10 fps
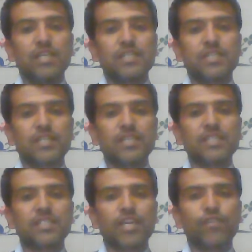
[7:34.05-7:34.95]

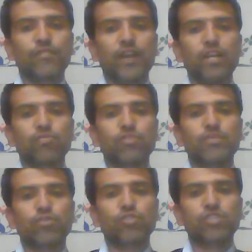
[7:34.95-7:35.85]
skills can fail to
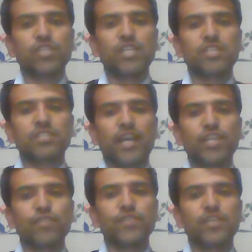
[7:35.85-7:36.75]
demonstrate
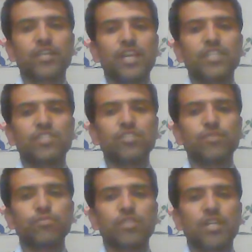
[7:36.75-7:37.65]
scientific
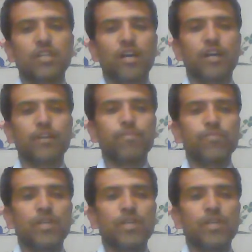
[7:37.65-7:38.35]
relationships that are